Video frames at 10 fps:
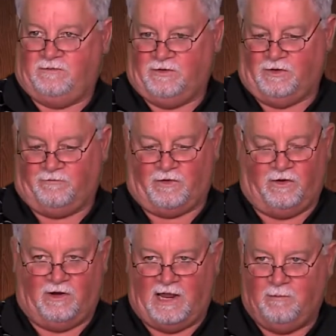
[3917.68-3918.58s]
you look for
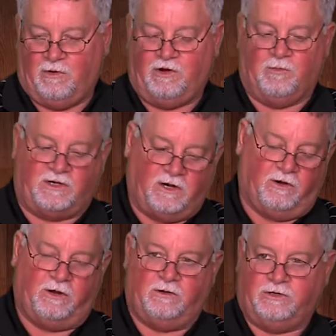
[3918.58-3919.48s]
your labor, your
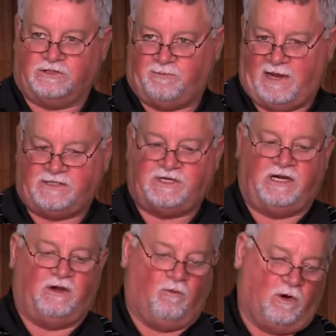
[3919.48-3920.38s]
material, your spec
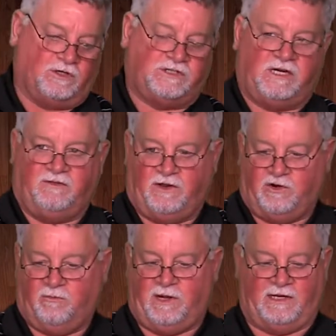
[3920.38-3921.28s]
sheet, your worksheet, and then
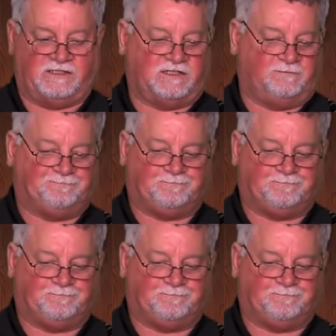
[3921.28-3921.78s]
your bids.